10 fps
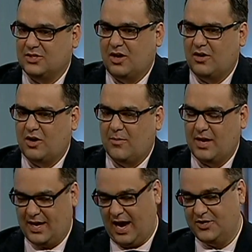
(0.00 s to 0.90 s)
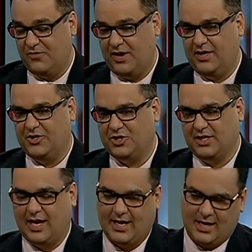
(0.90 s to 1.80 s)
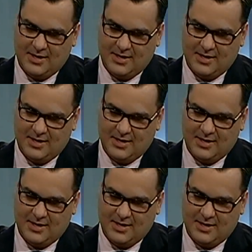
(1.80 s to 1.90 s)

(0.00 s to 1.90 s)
It's not uncommon. I do find it interesting that I